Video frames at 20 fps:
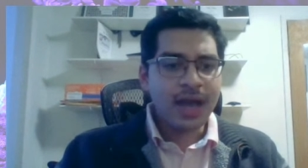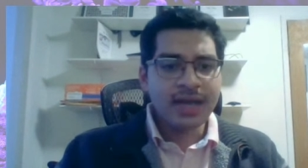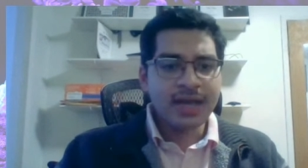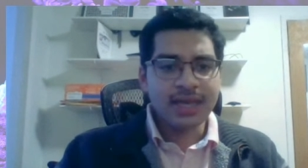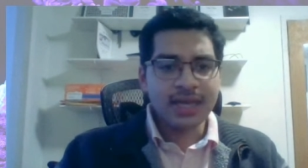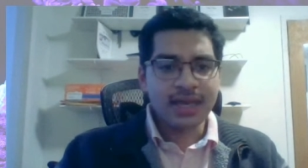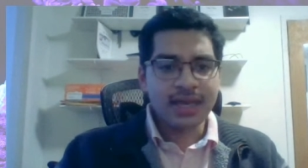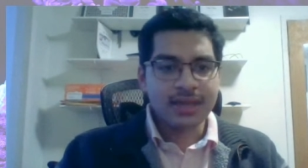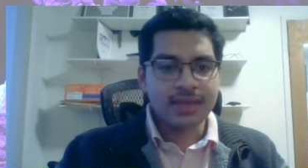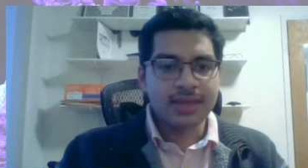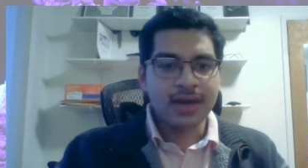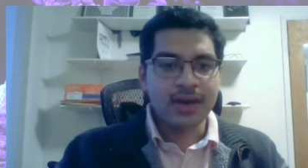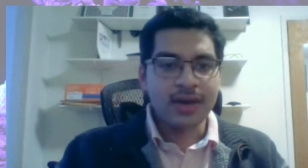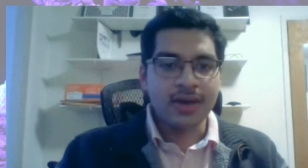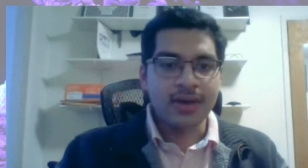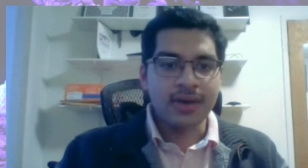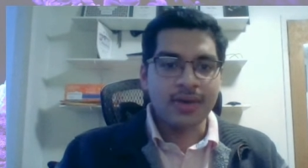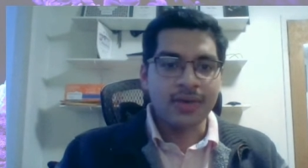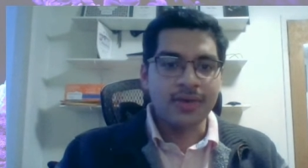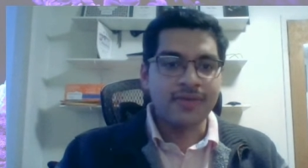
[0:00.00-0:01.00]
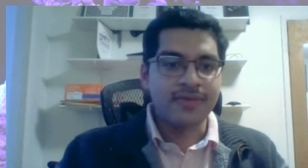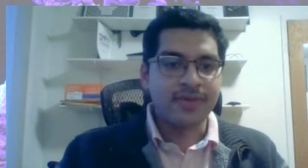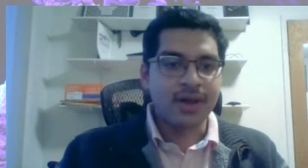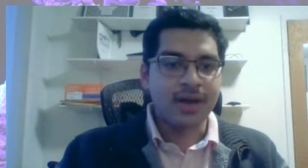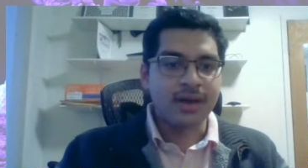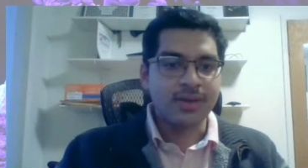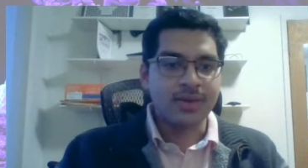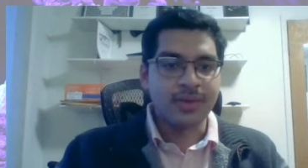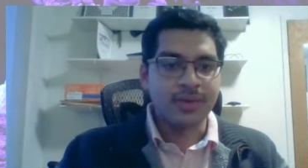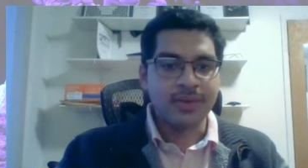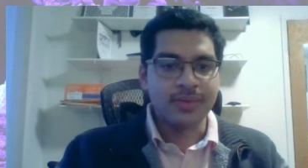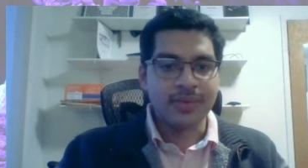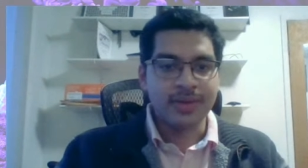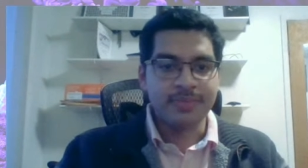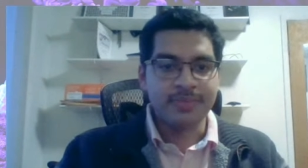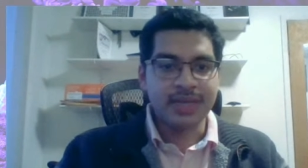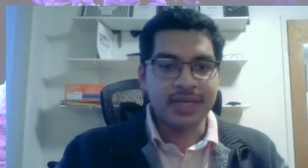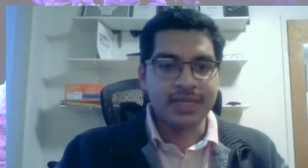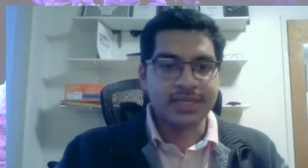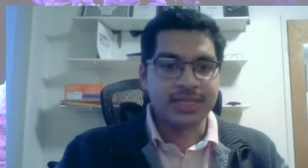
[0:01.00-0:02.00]
I think the overall goal
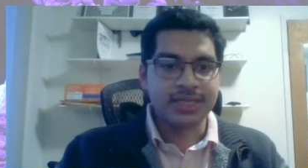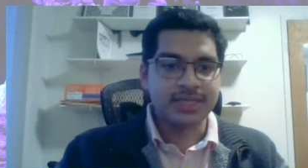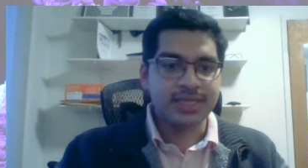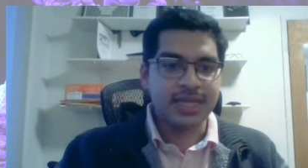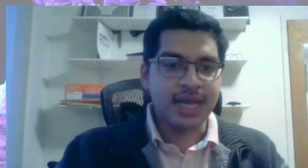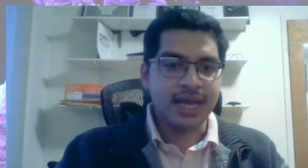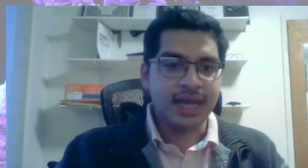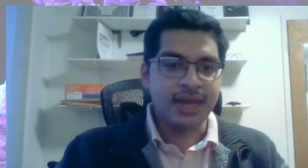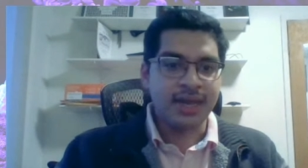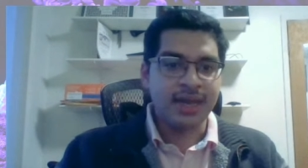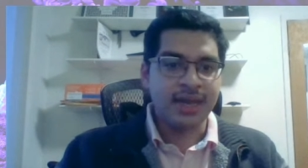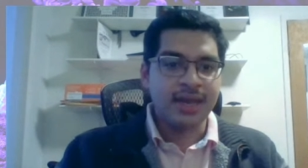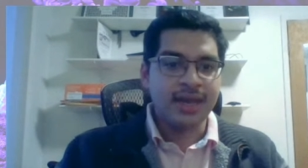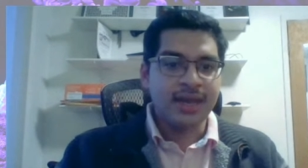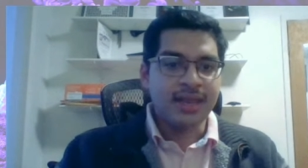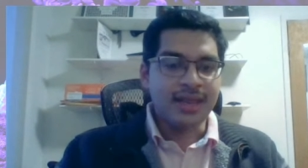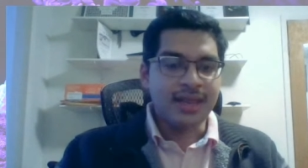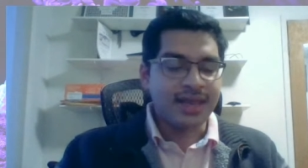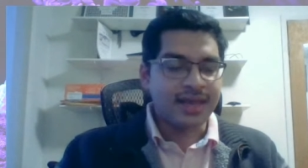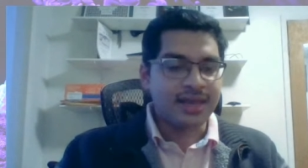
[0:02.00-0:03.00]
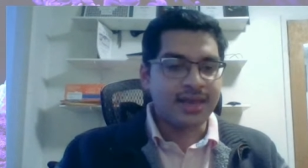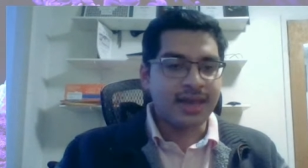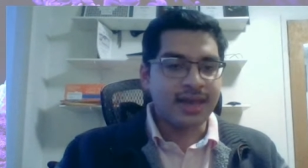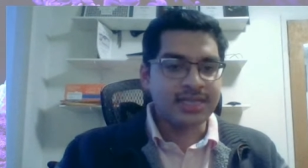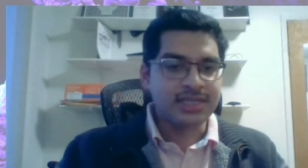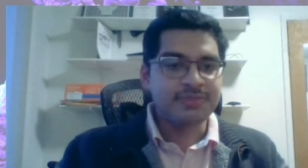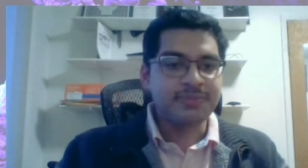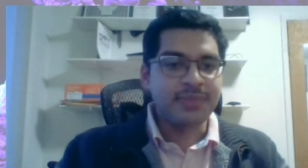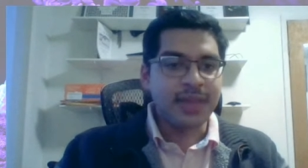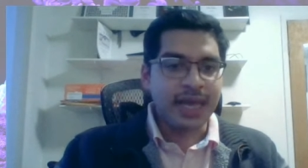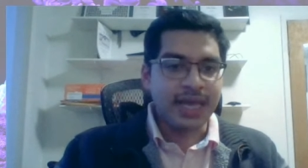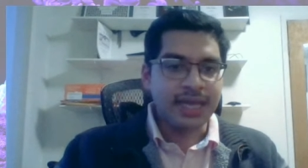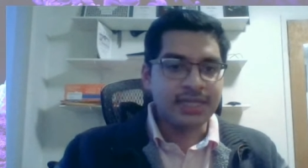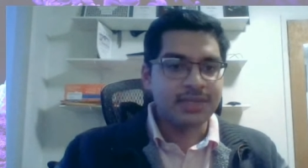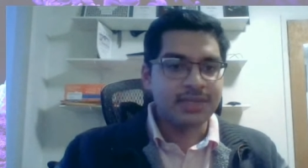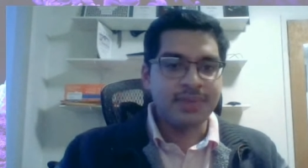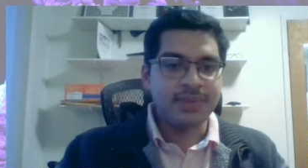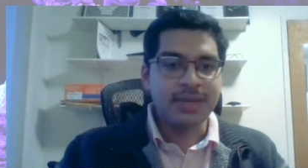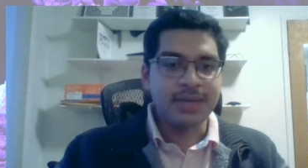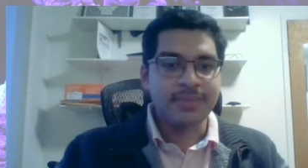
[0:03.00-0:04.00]
would be to say, like,
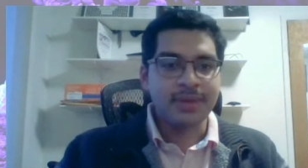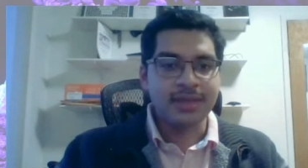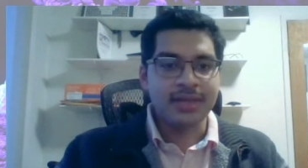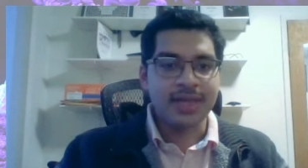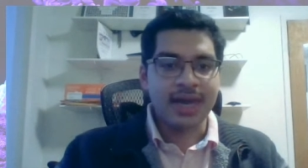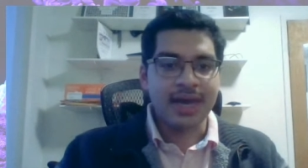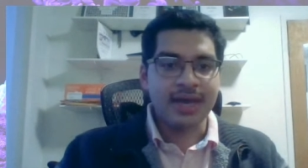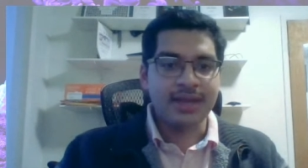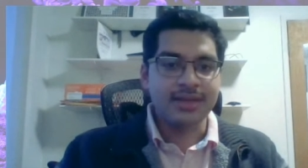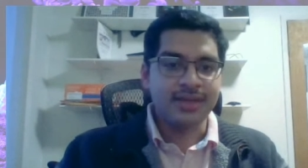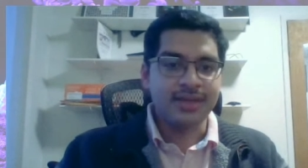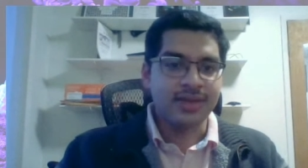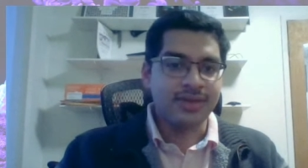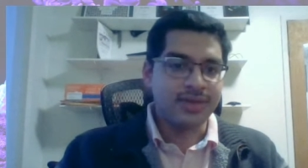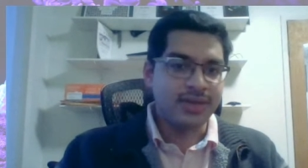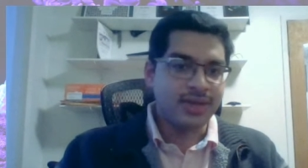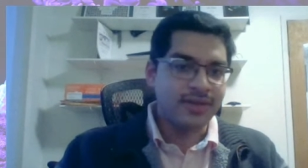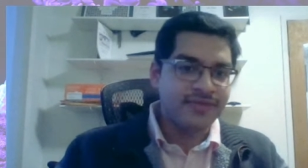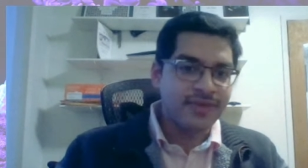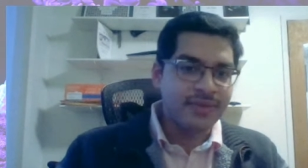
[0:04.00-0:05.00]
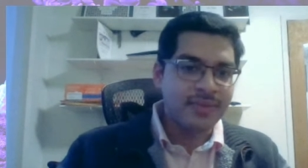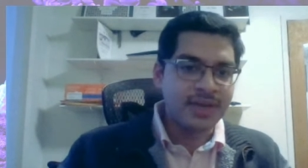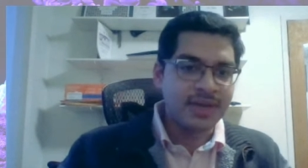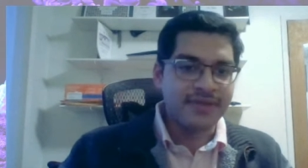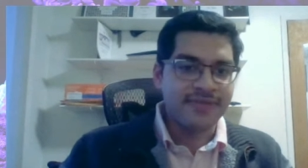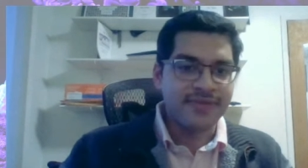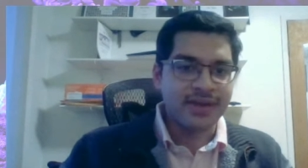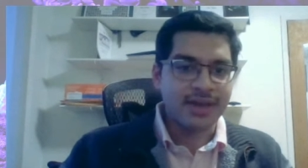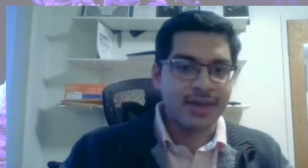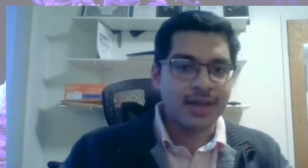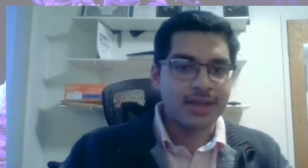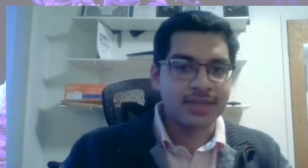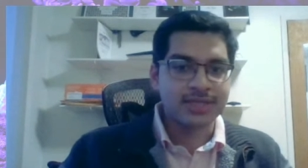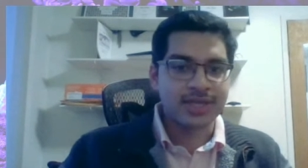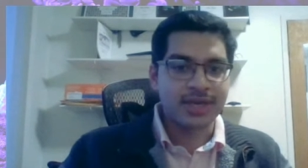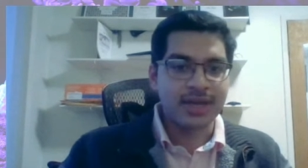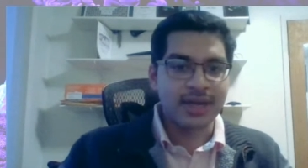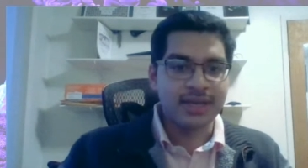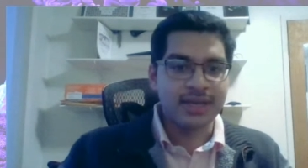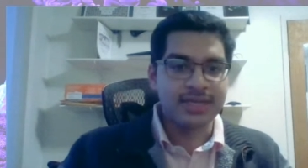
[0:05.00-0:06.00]
explain to people that, you're from a different
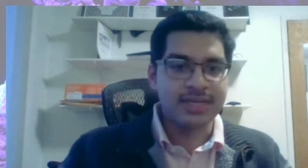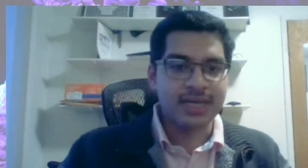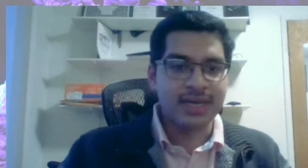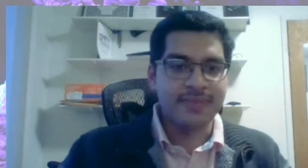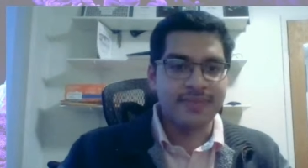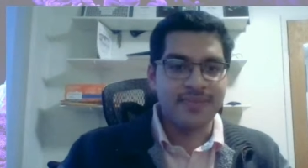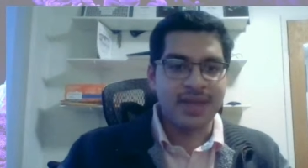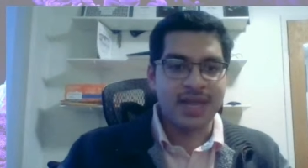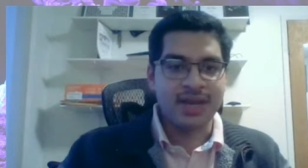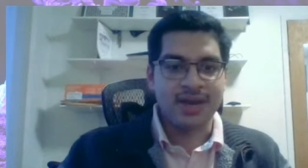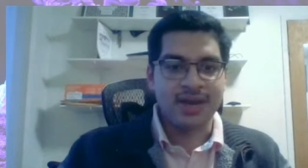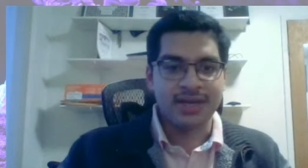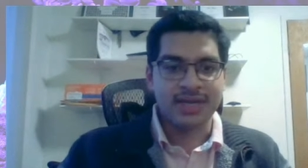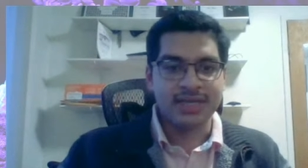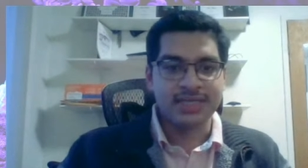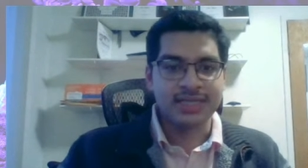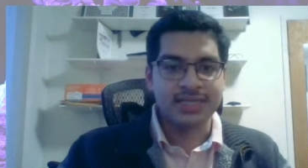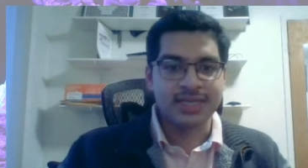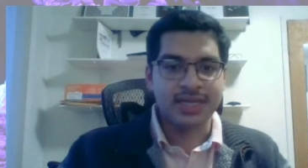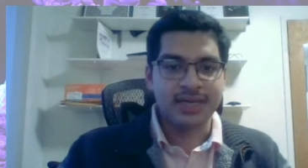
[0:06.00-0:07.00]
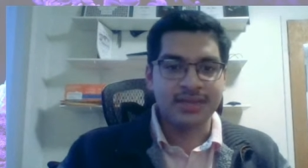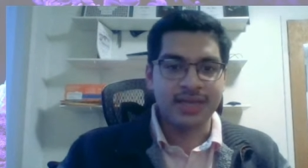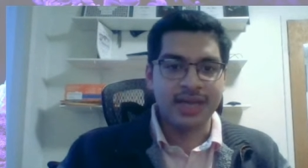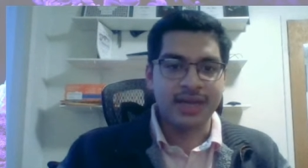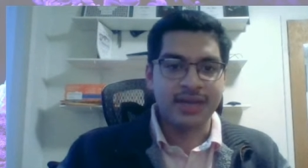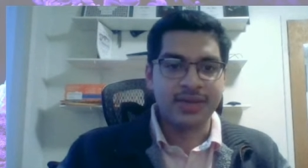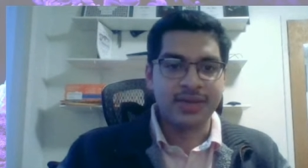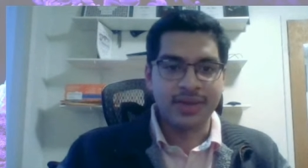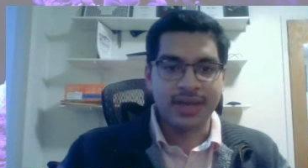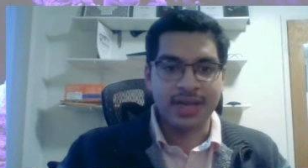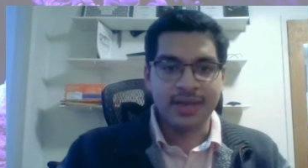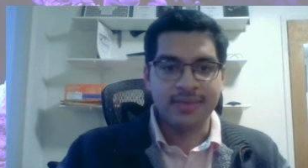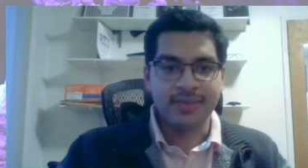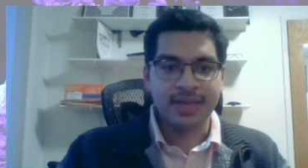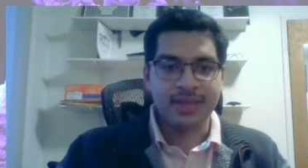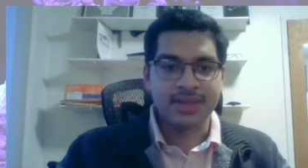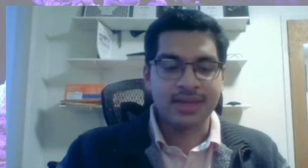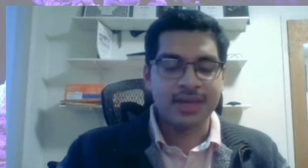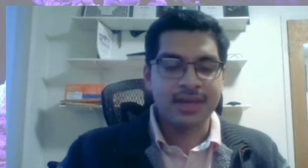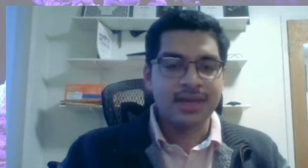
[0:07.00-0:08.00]
culture and it may not necessarily agree
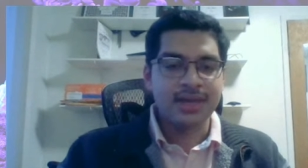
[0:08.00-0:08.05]
with